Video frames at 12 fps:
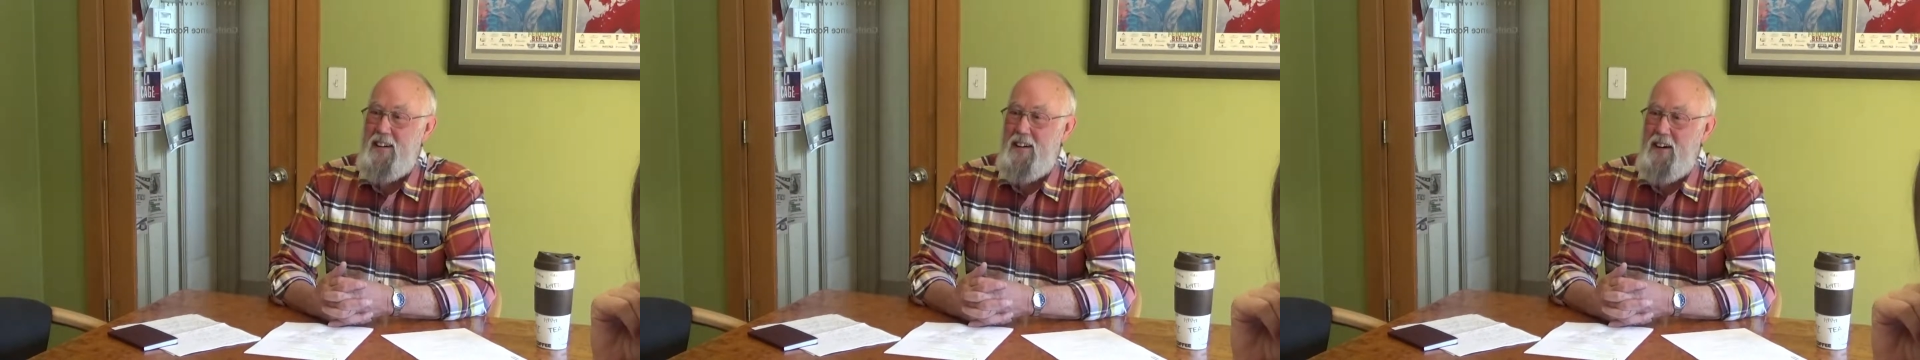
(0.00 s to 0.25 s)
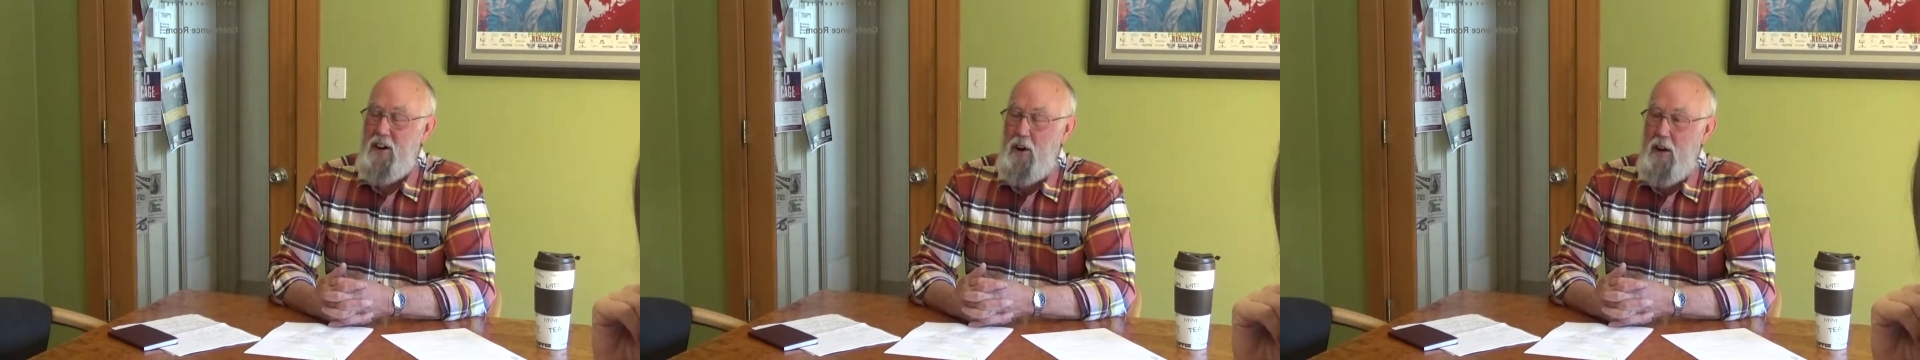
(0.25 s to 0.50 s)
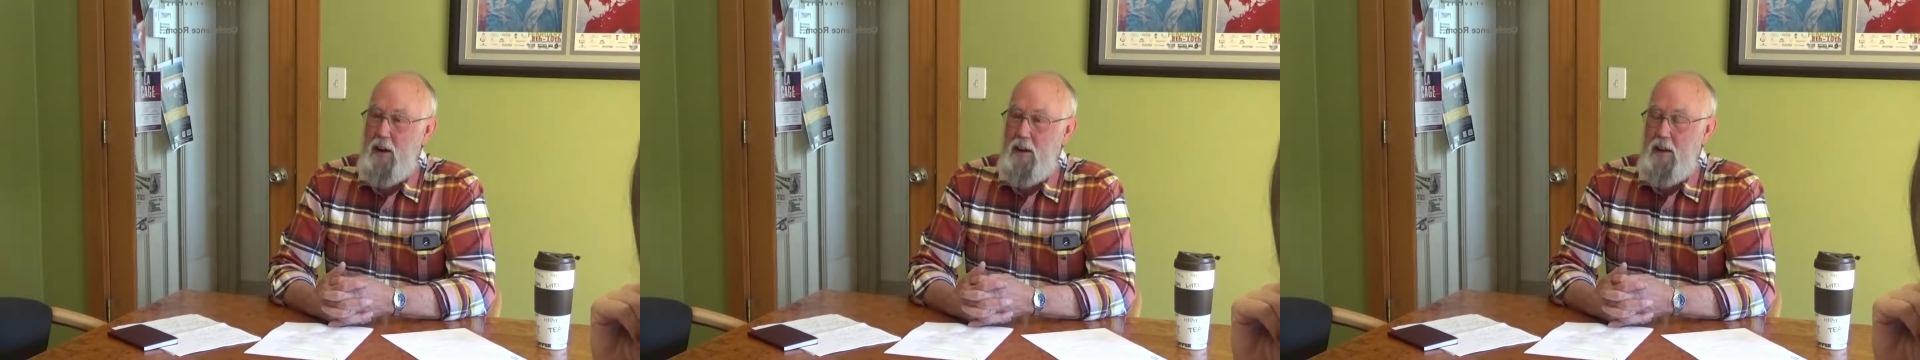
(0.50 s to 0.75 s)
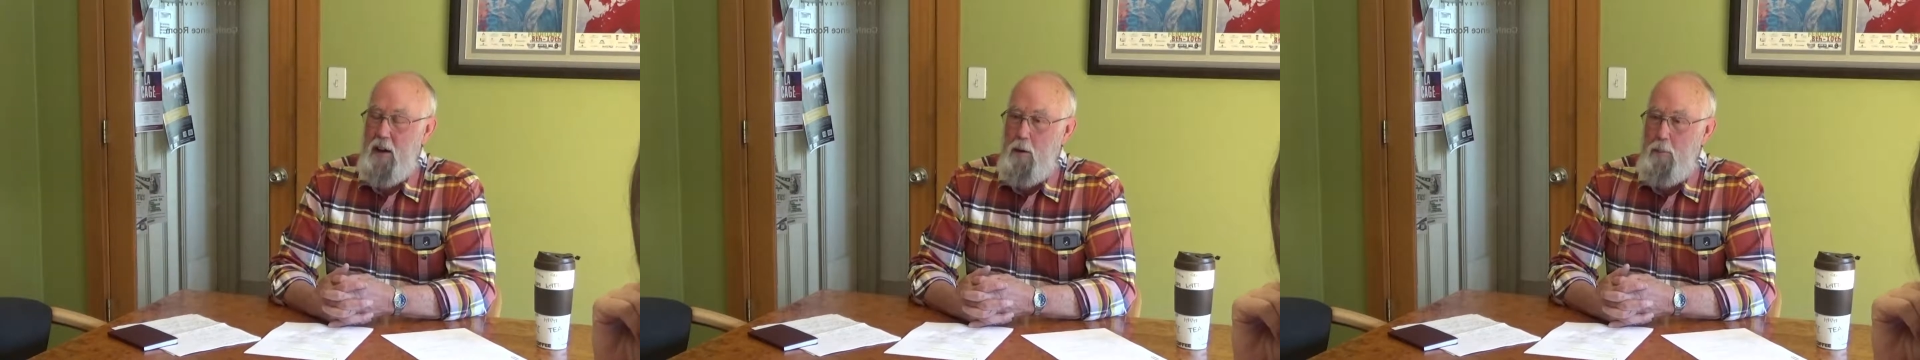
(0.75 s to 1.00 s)

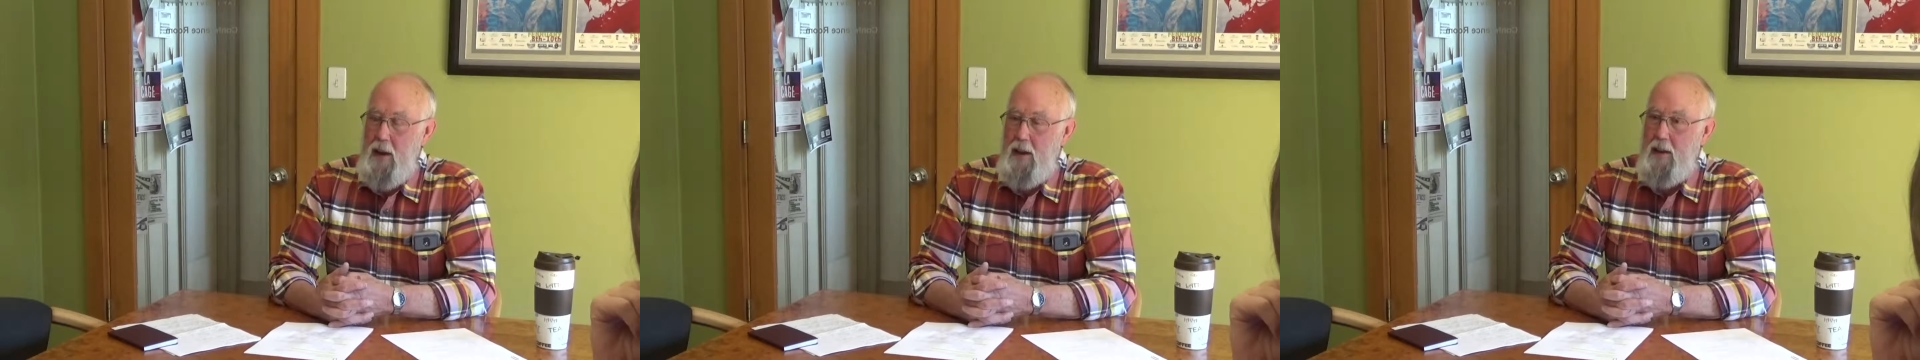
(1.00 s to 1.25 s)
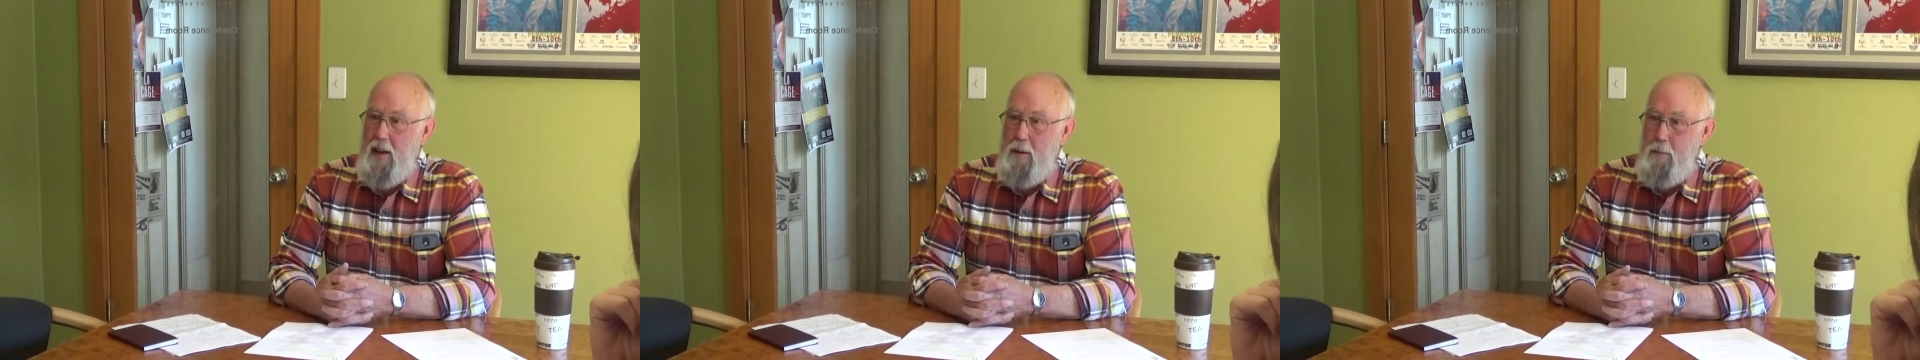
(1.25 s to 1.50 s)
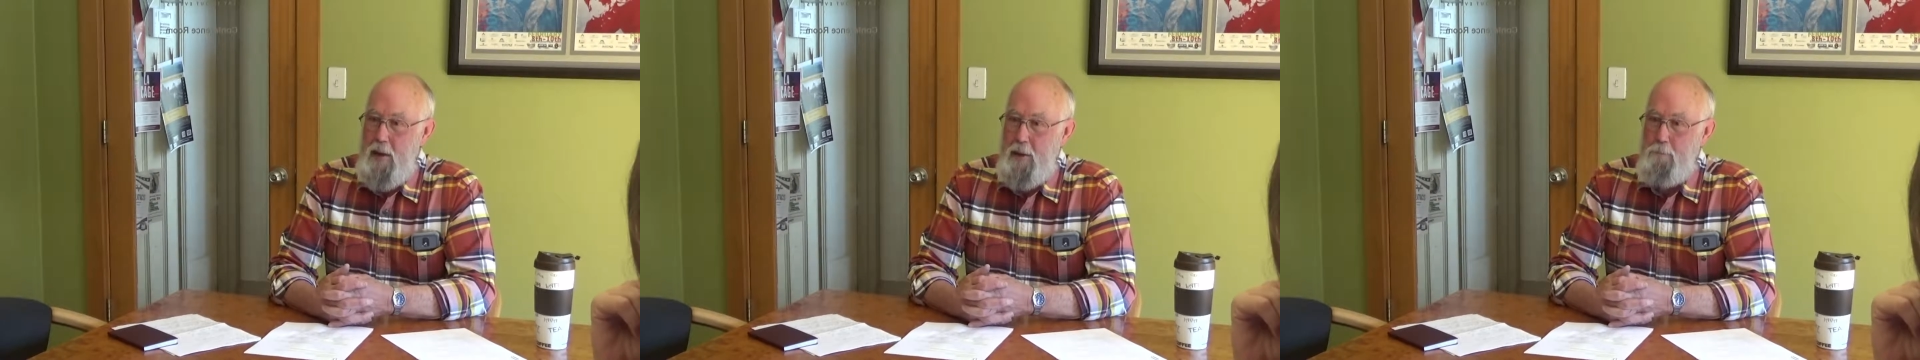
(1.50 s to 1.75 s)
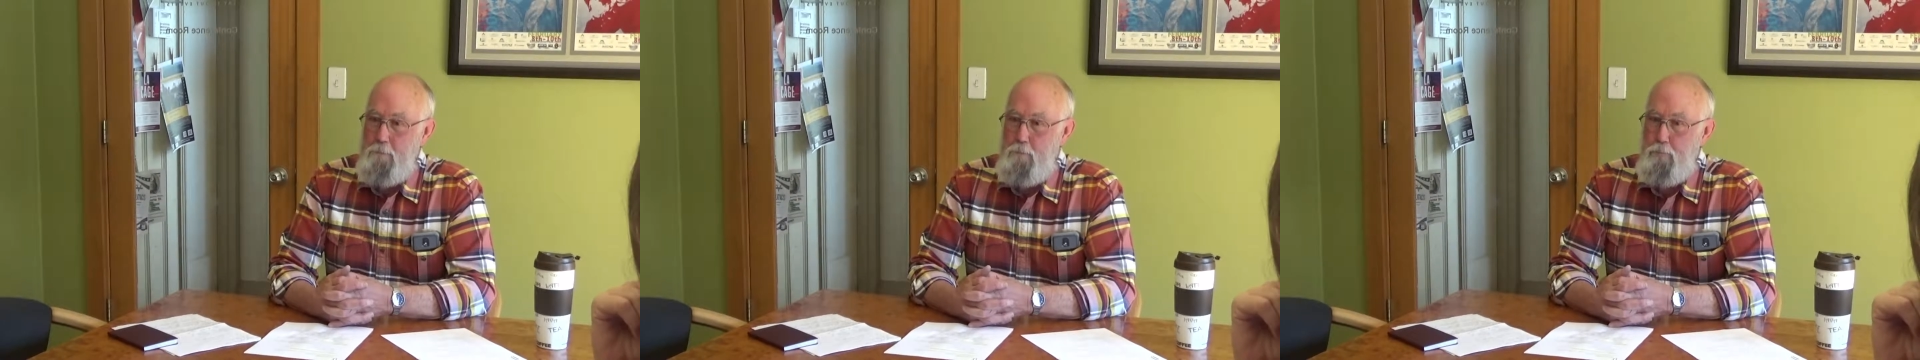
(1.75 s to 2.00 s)
And a young man came in.